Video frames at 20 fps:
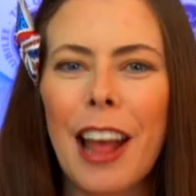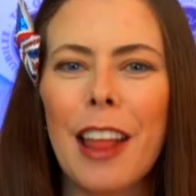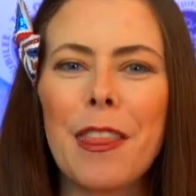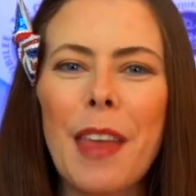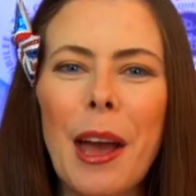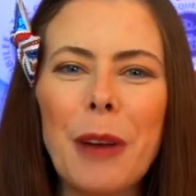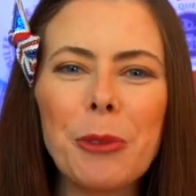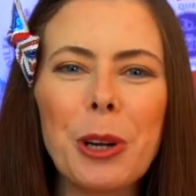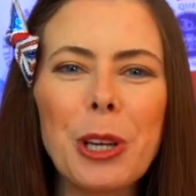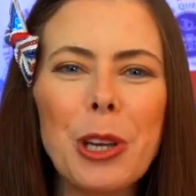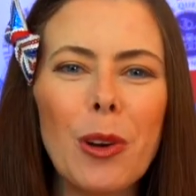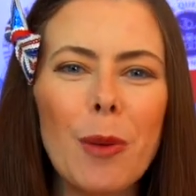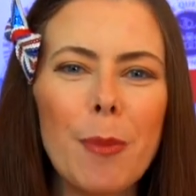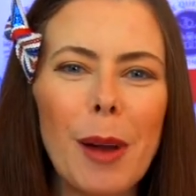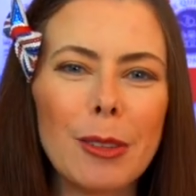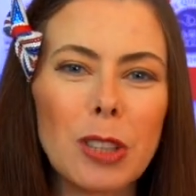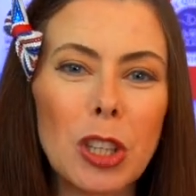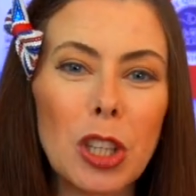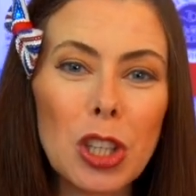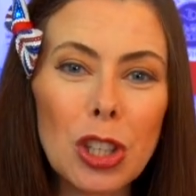Then when you're
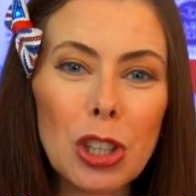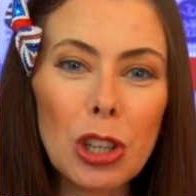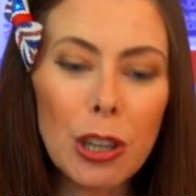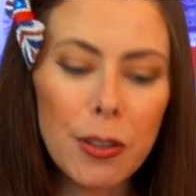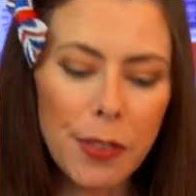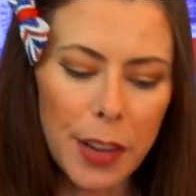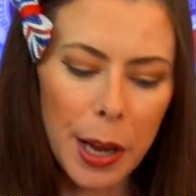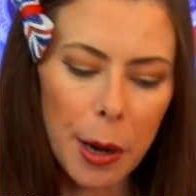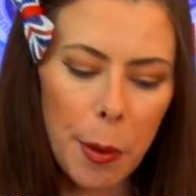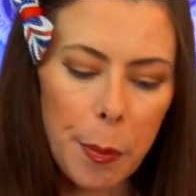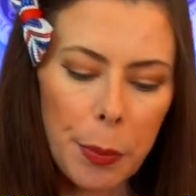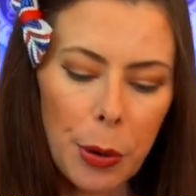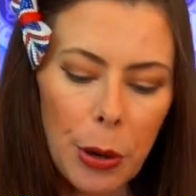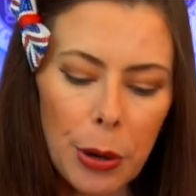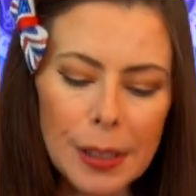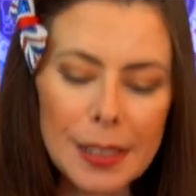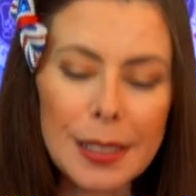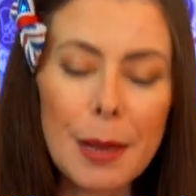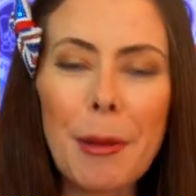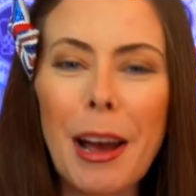about to serve it,
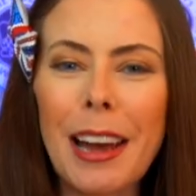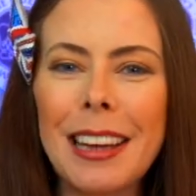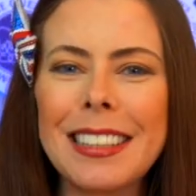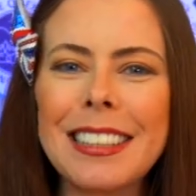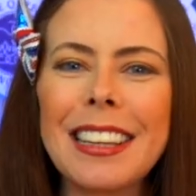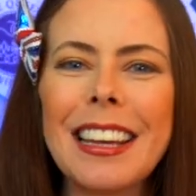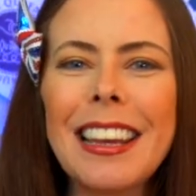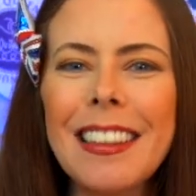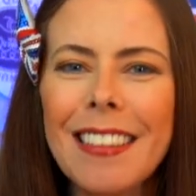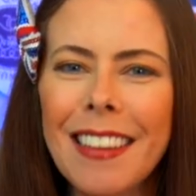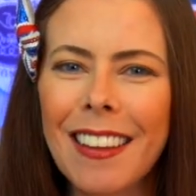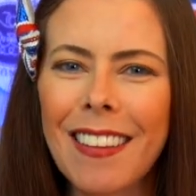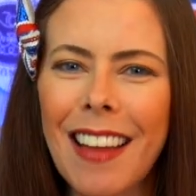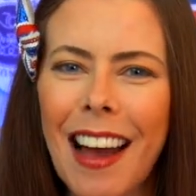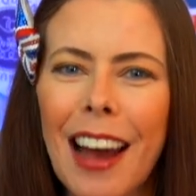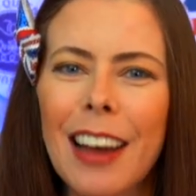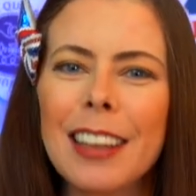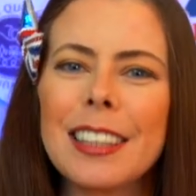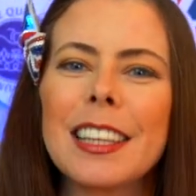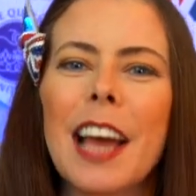put some ice in the
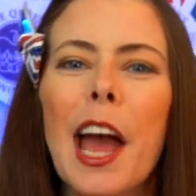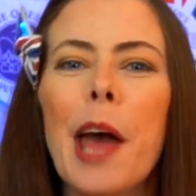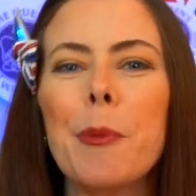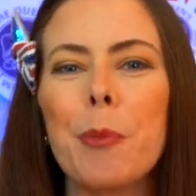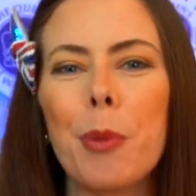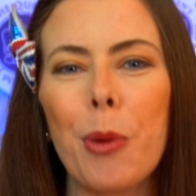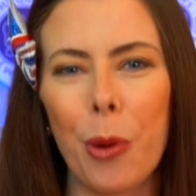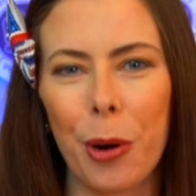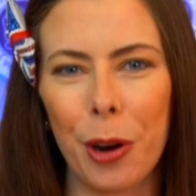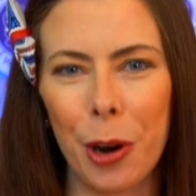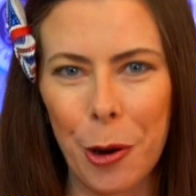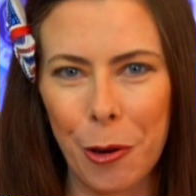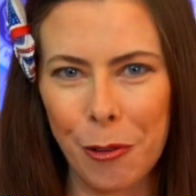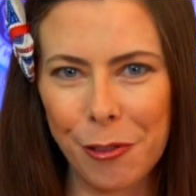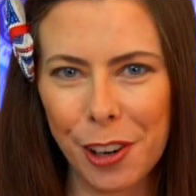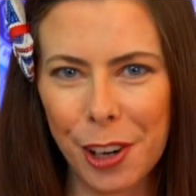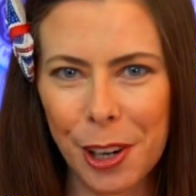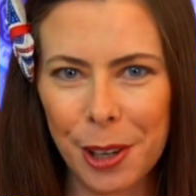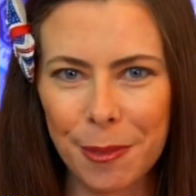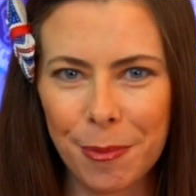glass and pour
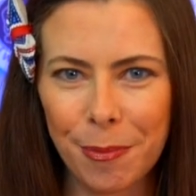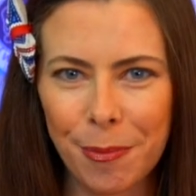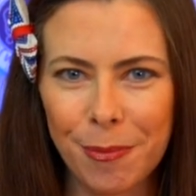over.